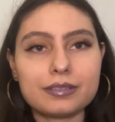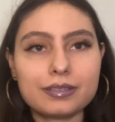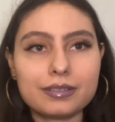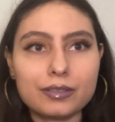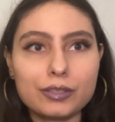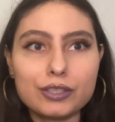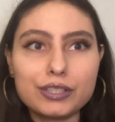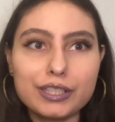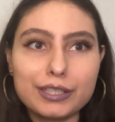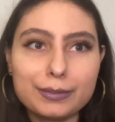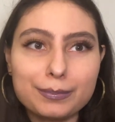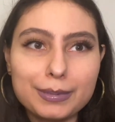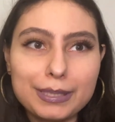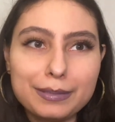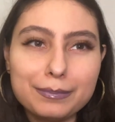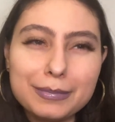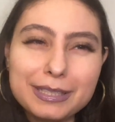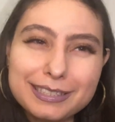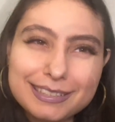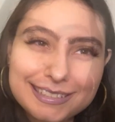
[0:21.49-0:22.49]
Hold up, give
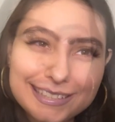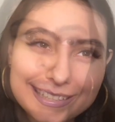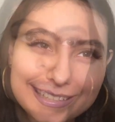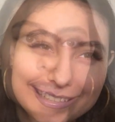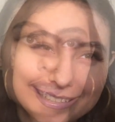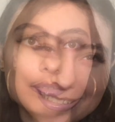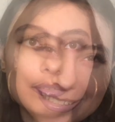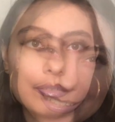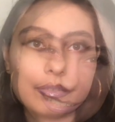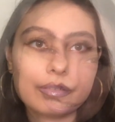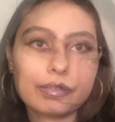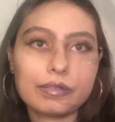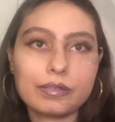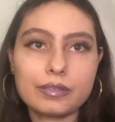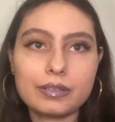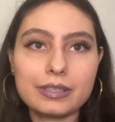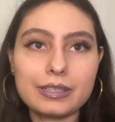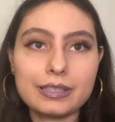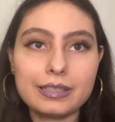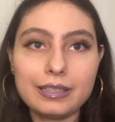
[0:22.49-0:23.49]
me a second.
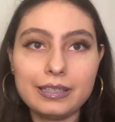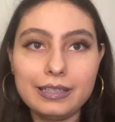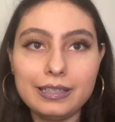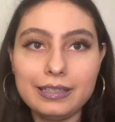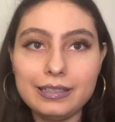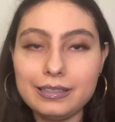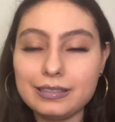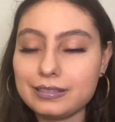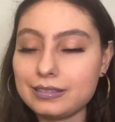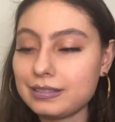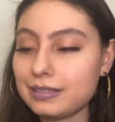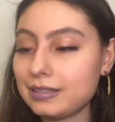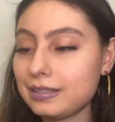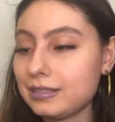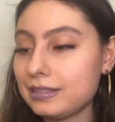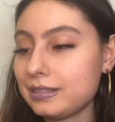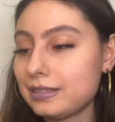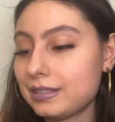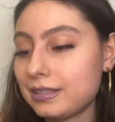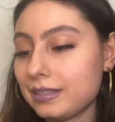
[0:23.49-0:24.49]
Okay, it
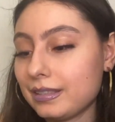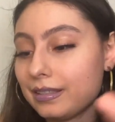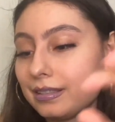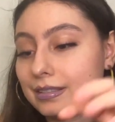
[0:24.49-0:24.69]
says,